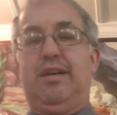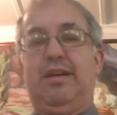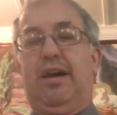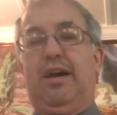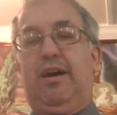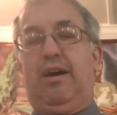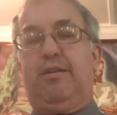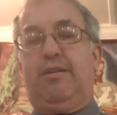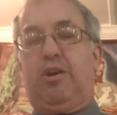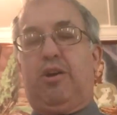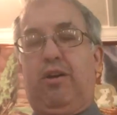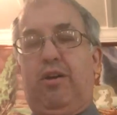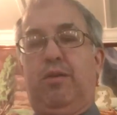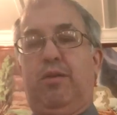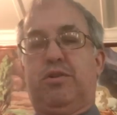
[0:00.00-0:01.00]
Uh,
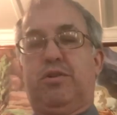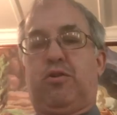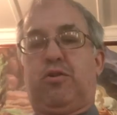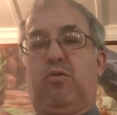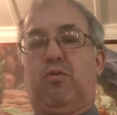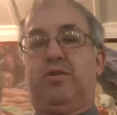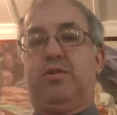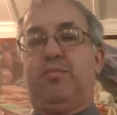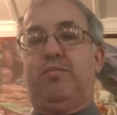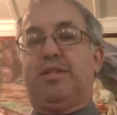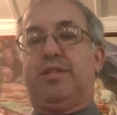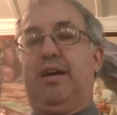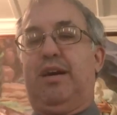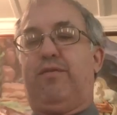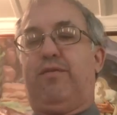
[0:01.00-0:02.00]
certainly was a gruesome
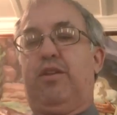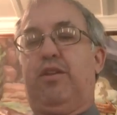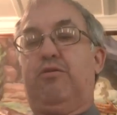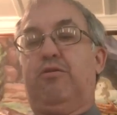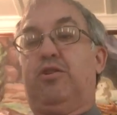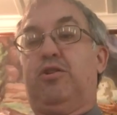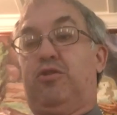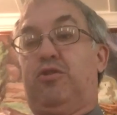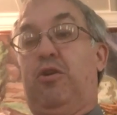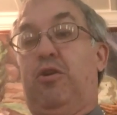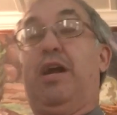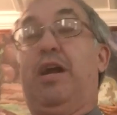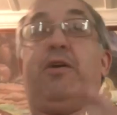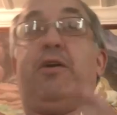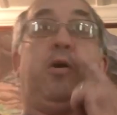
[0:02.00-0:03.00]
sight for those who
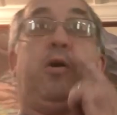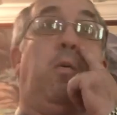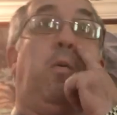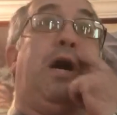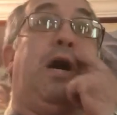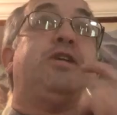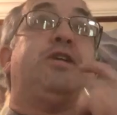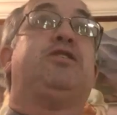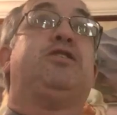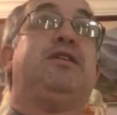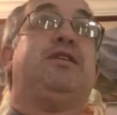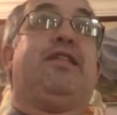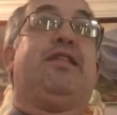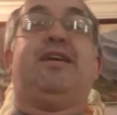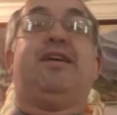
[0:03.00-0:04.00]
turned out to watch
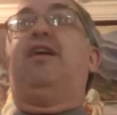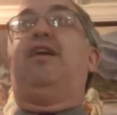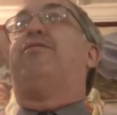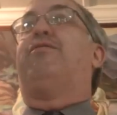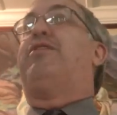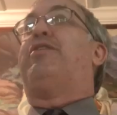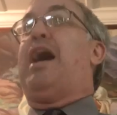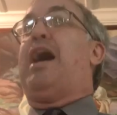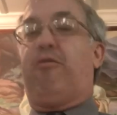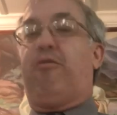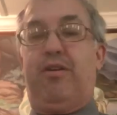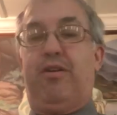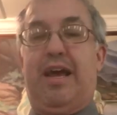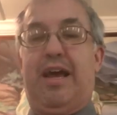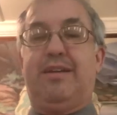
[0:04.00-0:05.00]
at the Eiffel
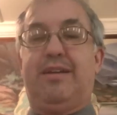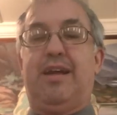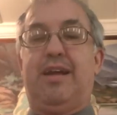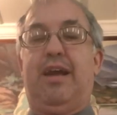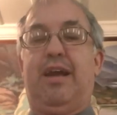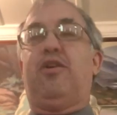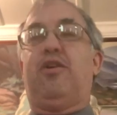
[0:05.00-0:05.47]
Tower that day.